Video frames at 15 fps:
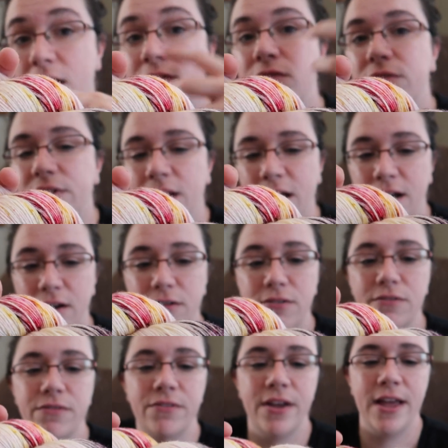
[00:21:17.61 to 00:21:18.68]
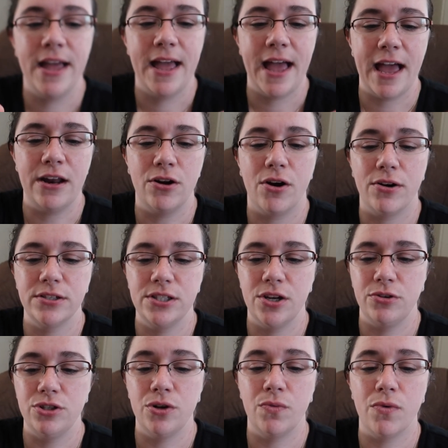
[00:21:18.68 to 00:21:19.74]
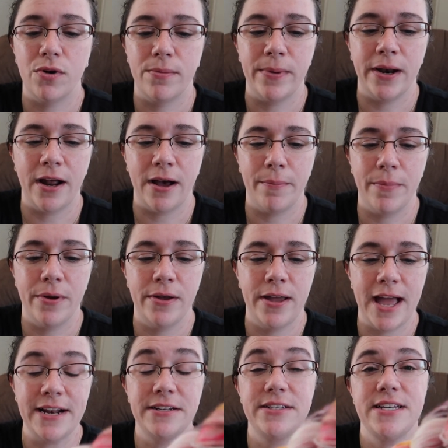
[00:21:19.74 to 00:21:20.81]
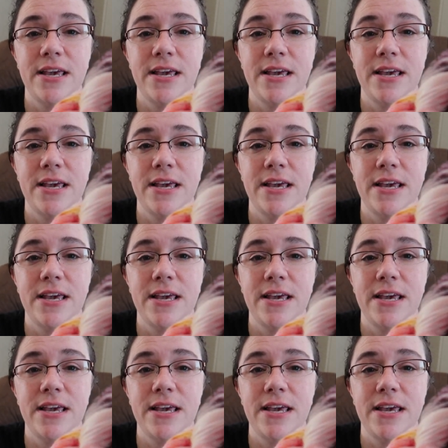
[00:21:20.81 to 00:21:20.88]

of love, and also to warm it up and